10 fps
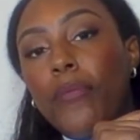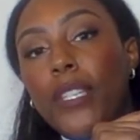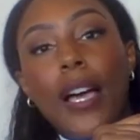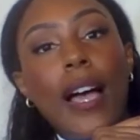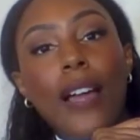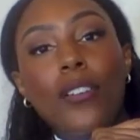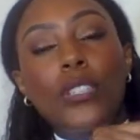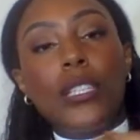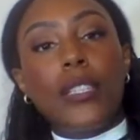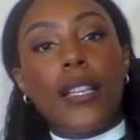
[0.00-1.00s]
Yeah, I
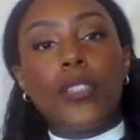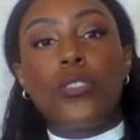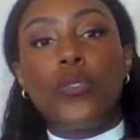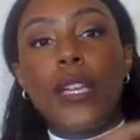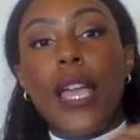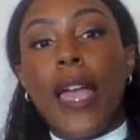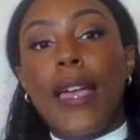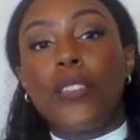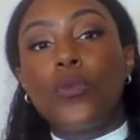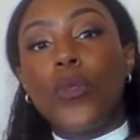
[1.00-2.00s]
don't think that it's doing
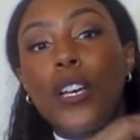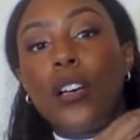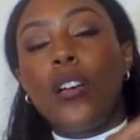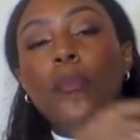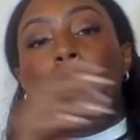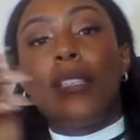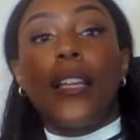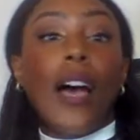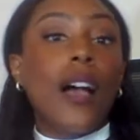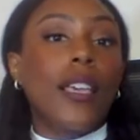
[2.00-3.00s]
as well.
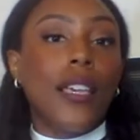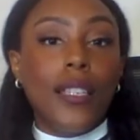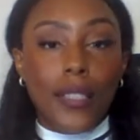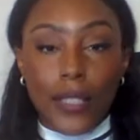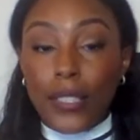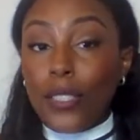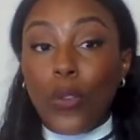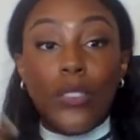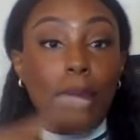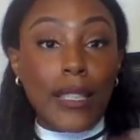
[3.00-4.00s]
But again, this is
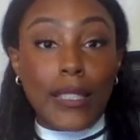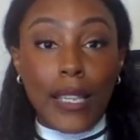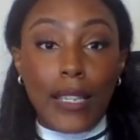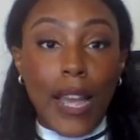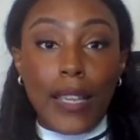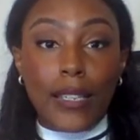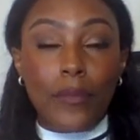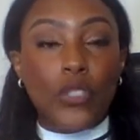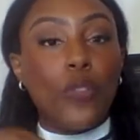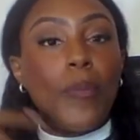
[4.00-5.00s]
only my second
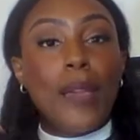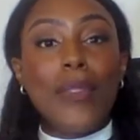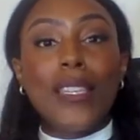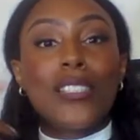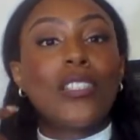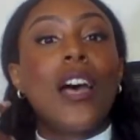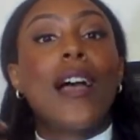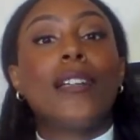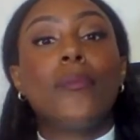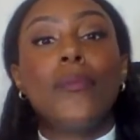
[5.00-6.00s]
item, so maybe it's the
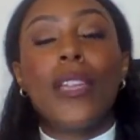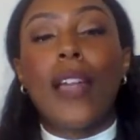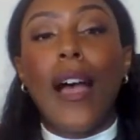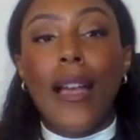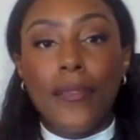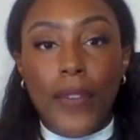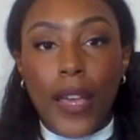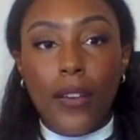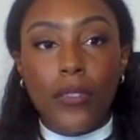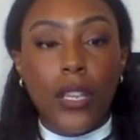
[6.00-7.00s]
item that I
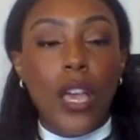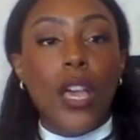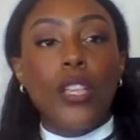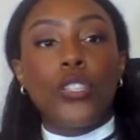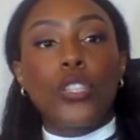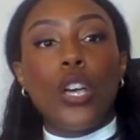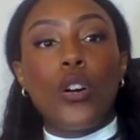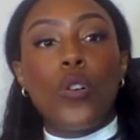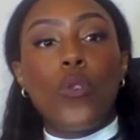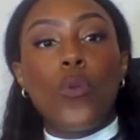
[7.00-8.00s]
found.
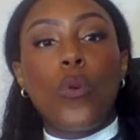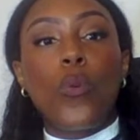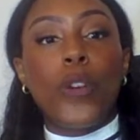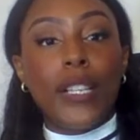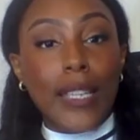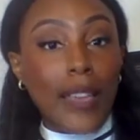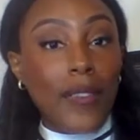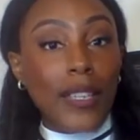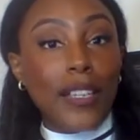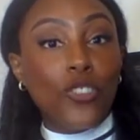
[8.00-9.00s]
So we're going to give
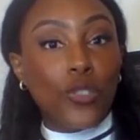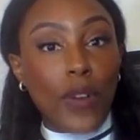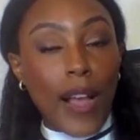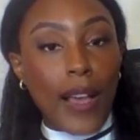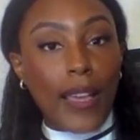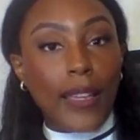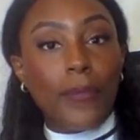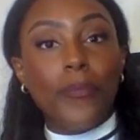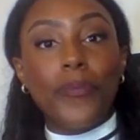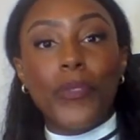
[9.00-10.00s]
it a try.
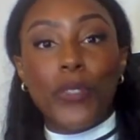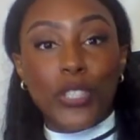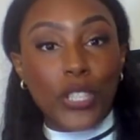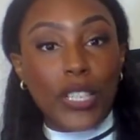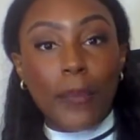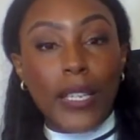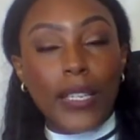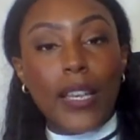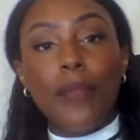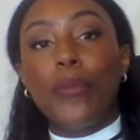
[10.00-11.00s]
We're still going to
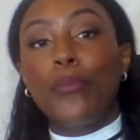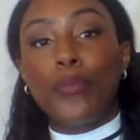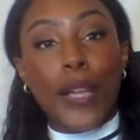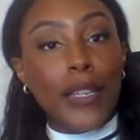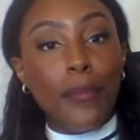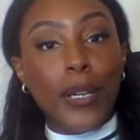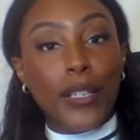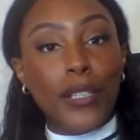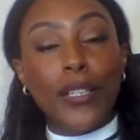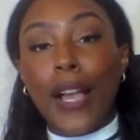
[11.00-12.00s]
pick it up. Bread and
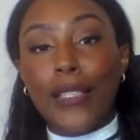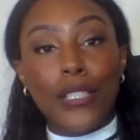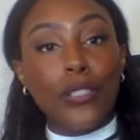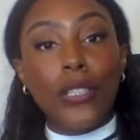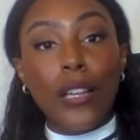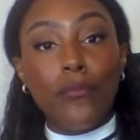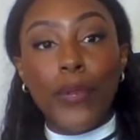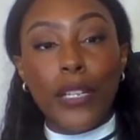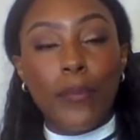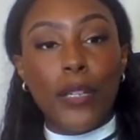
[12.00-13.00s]
butter. I still love
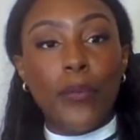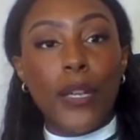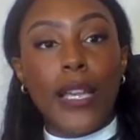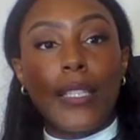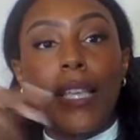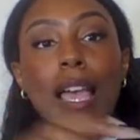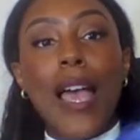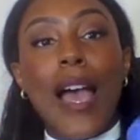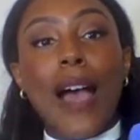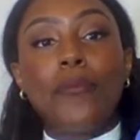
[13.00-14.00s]
bread and butter brands.
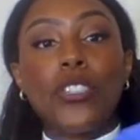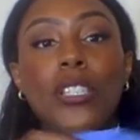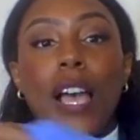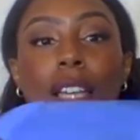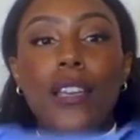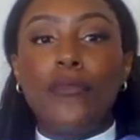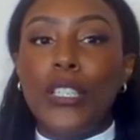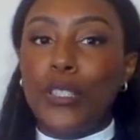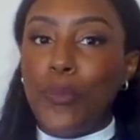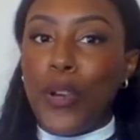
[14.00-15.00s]
I'm just kind of
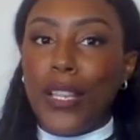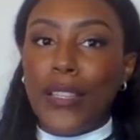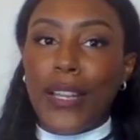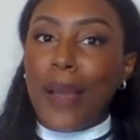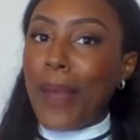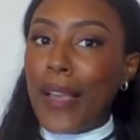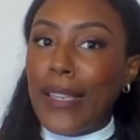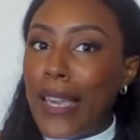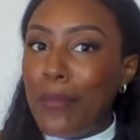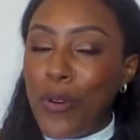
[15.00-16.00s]
disappointed that I
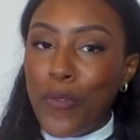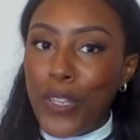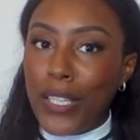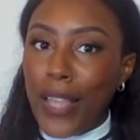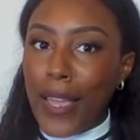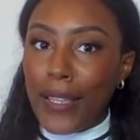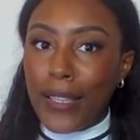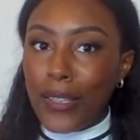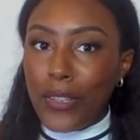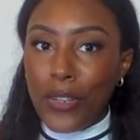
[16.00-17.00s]
can't move it like,
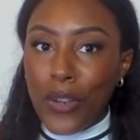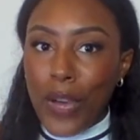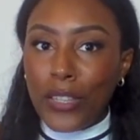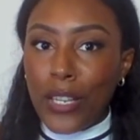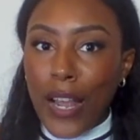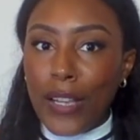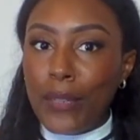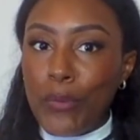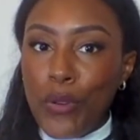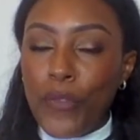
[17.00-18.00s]
you know, I thought I
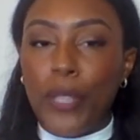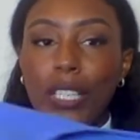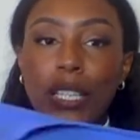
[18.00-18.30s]
could move it.